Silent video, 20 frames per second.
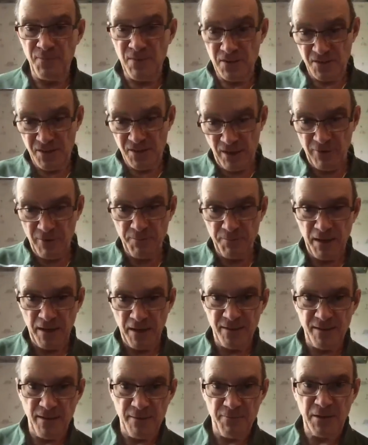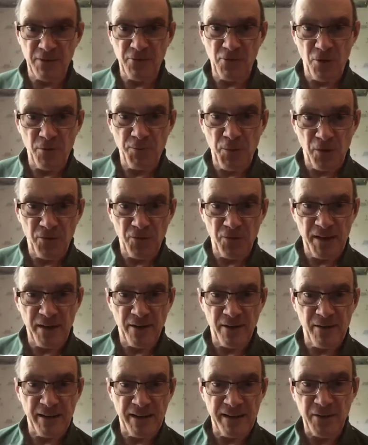discovered by Tim and group over
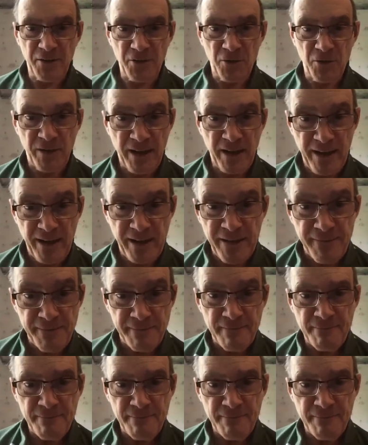there in the UK